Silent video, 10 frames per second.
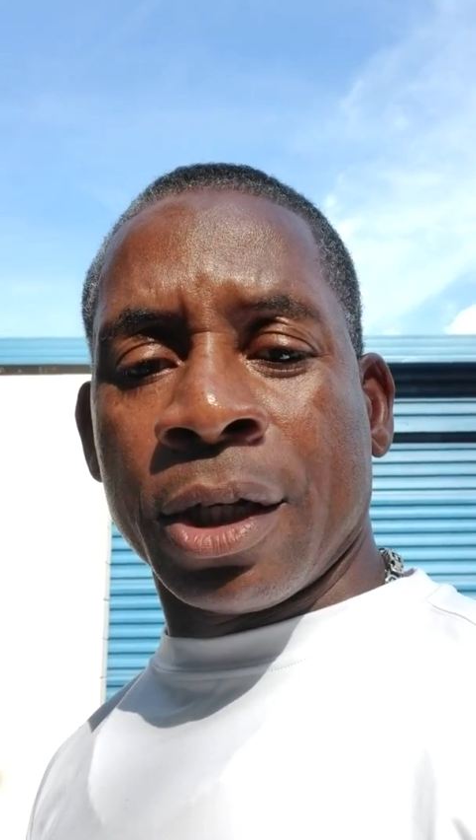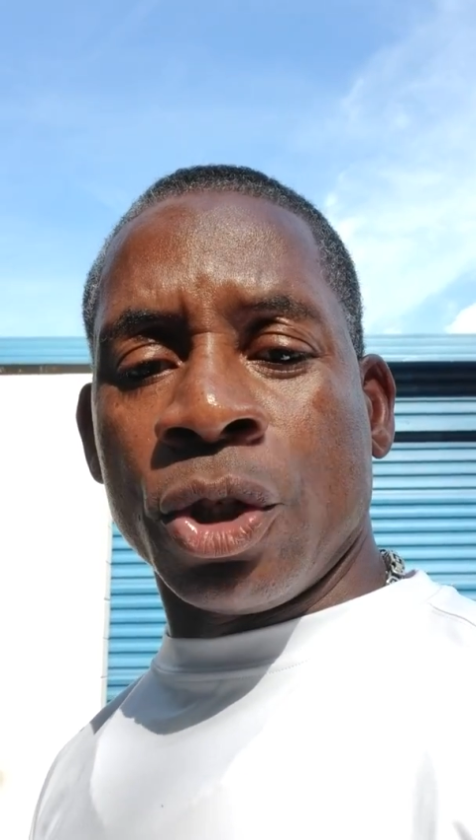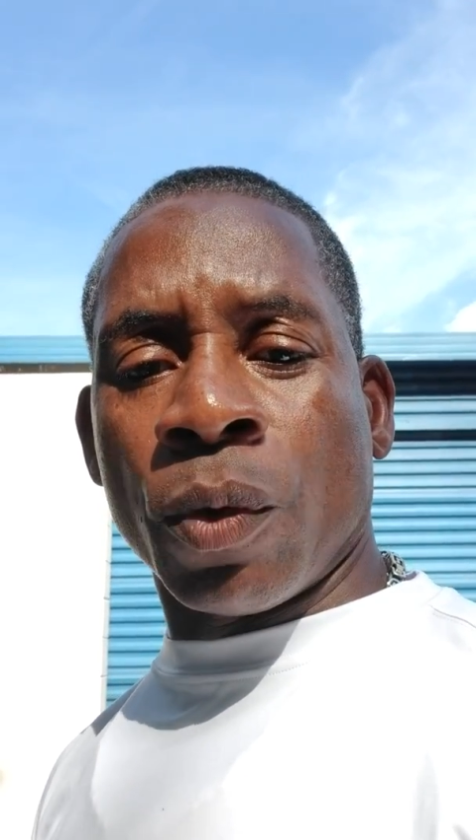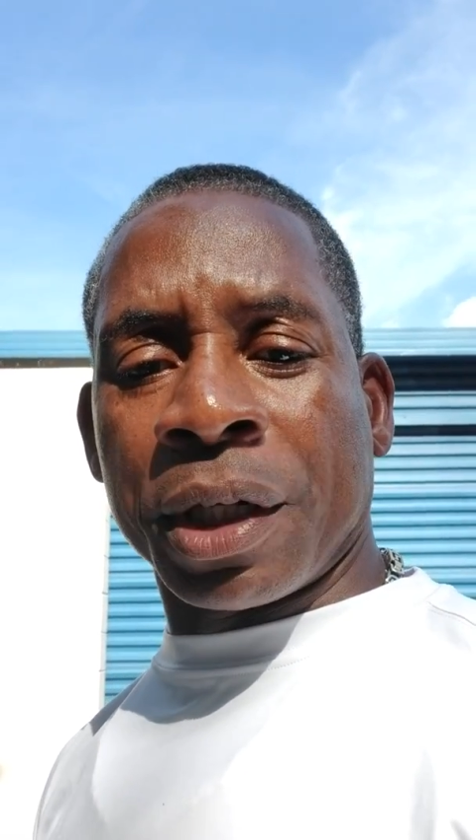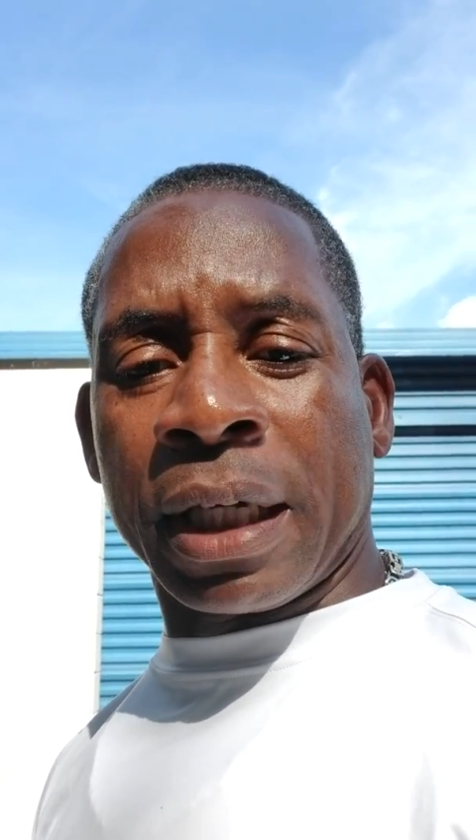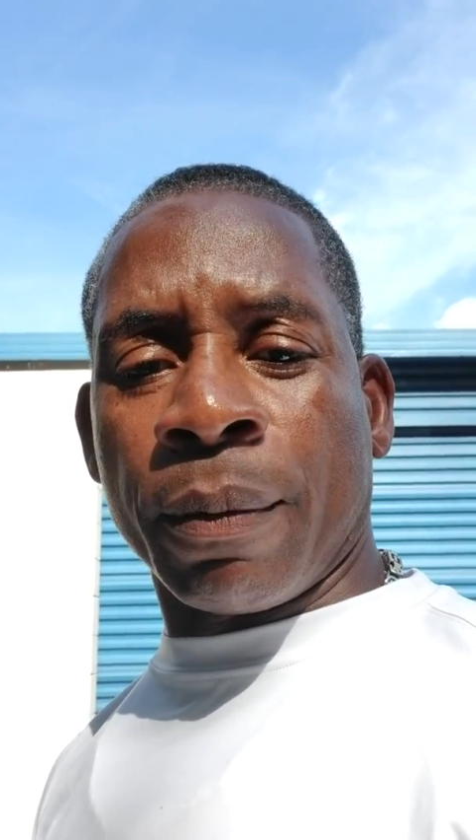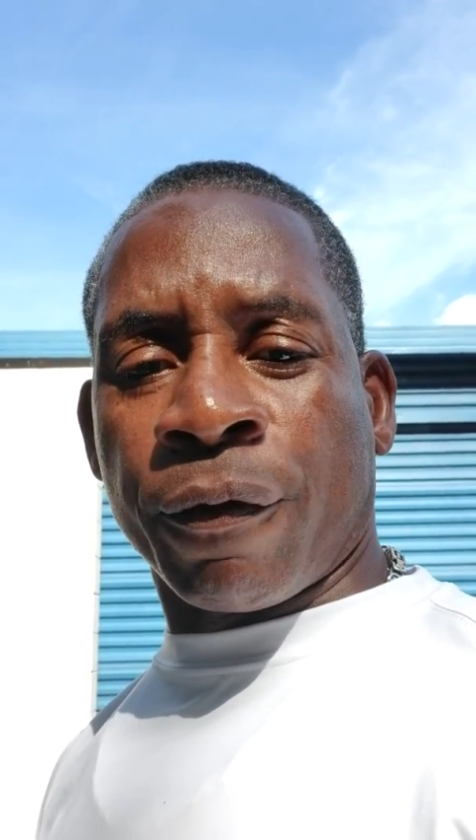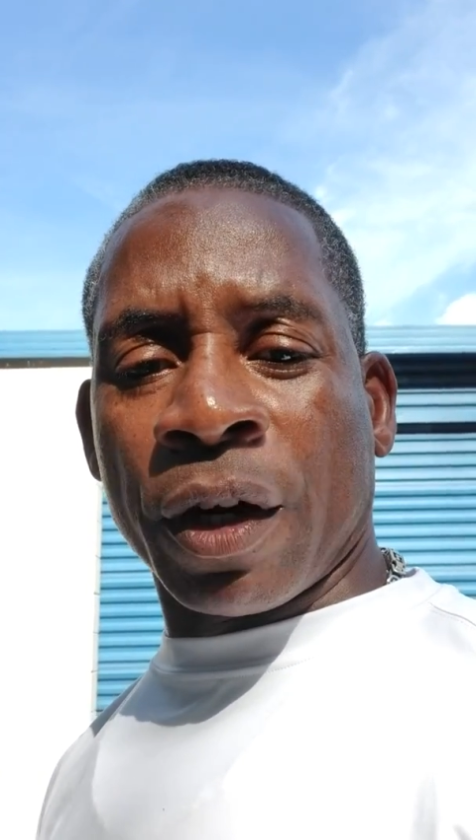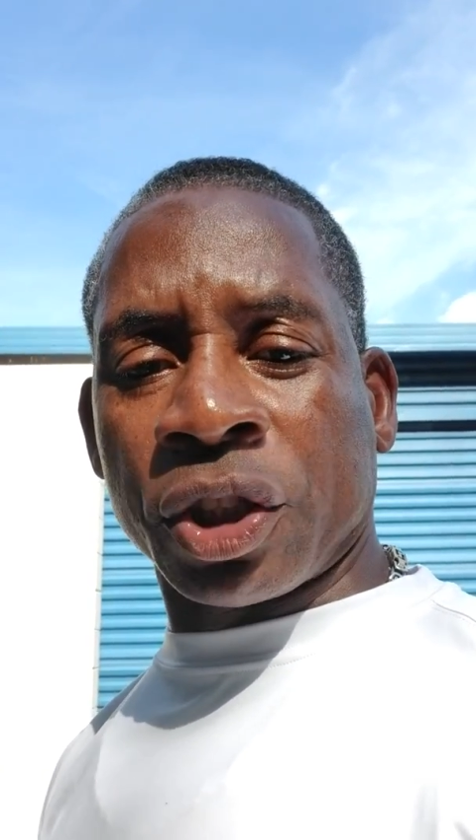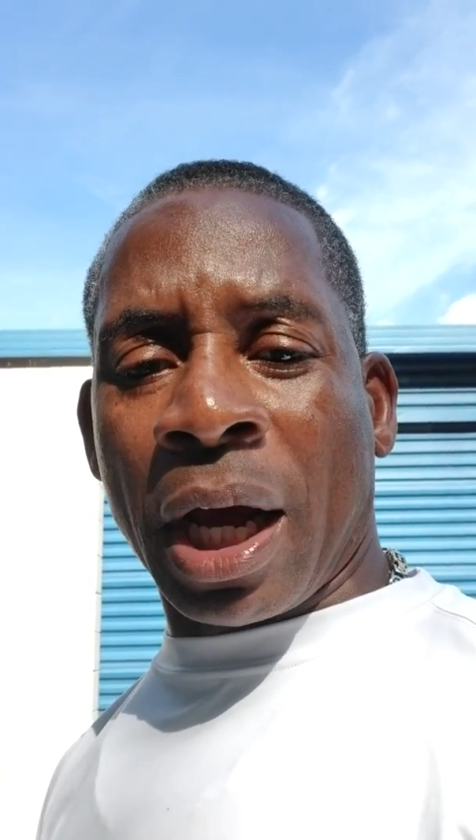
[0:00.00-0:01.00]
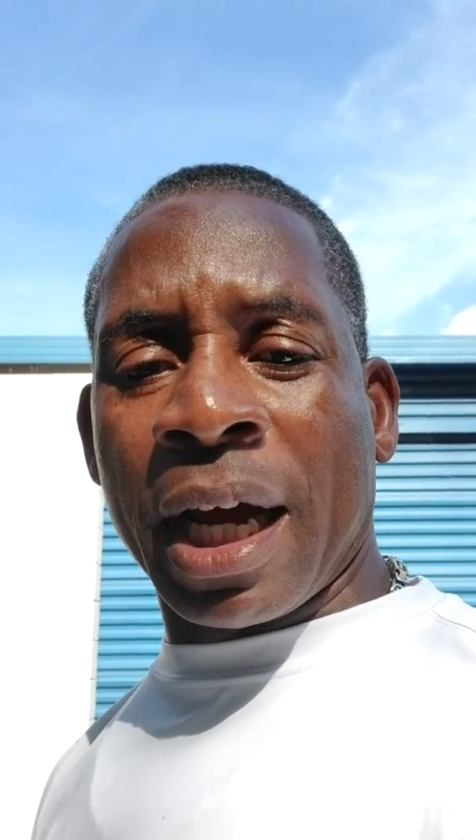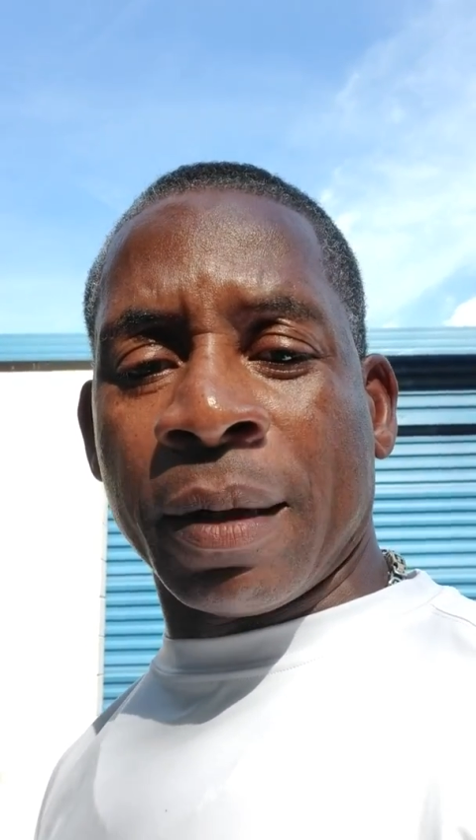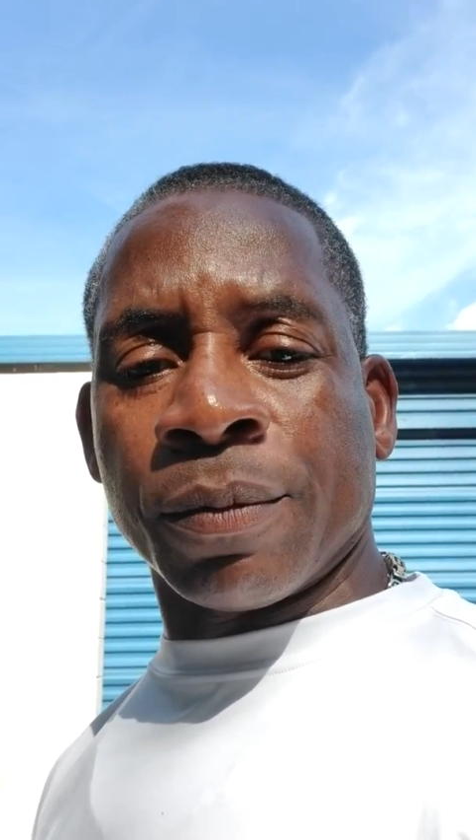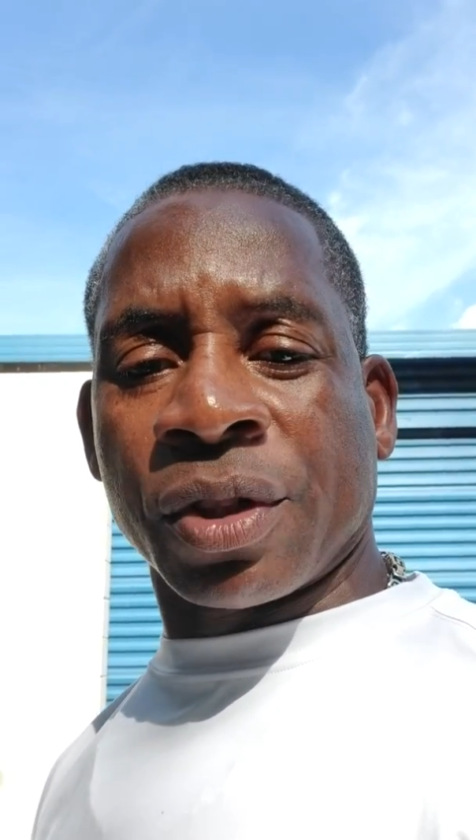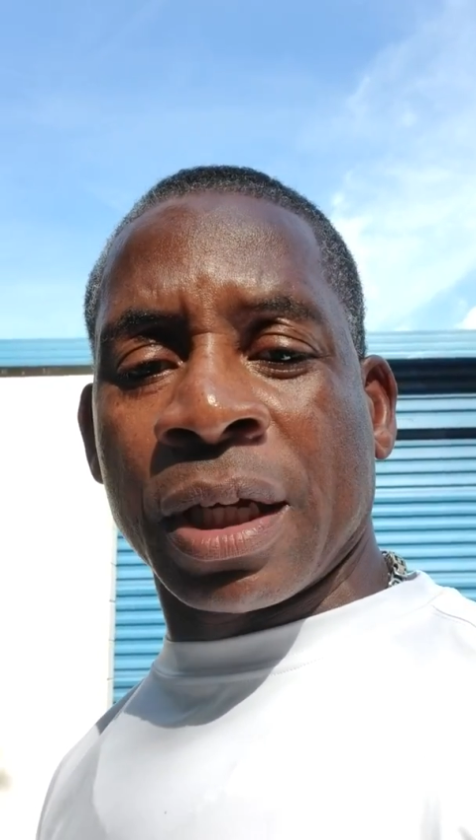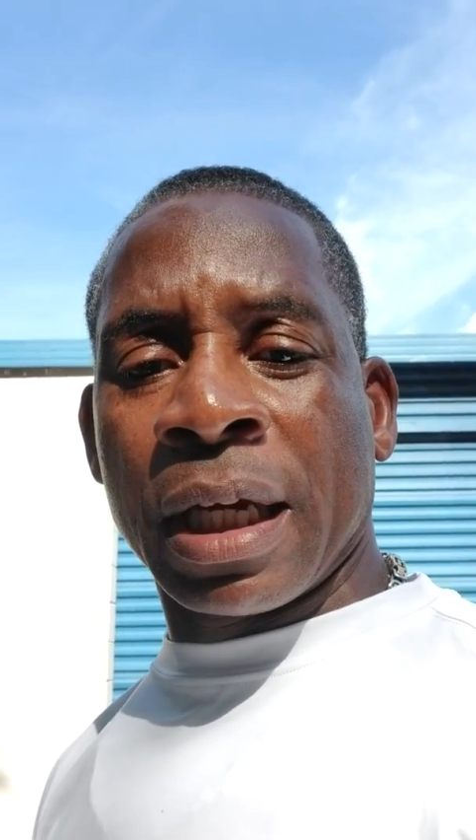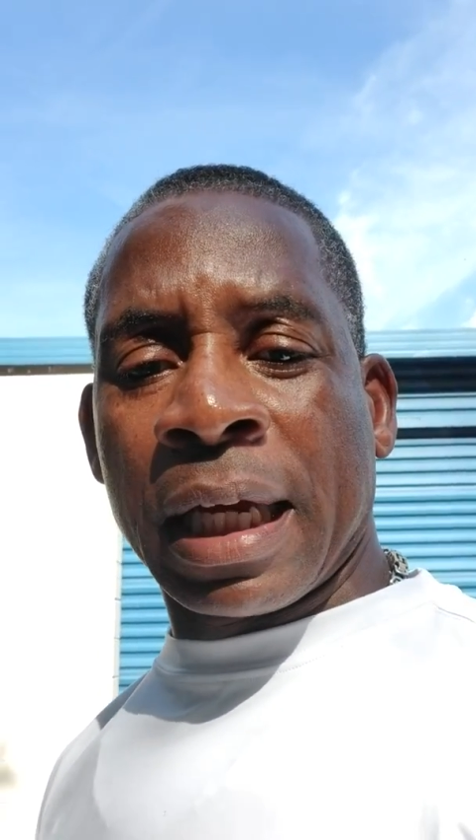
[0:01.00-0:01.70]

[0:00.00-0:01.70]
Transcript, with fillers: You want to keep fresh items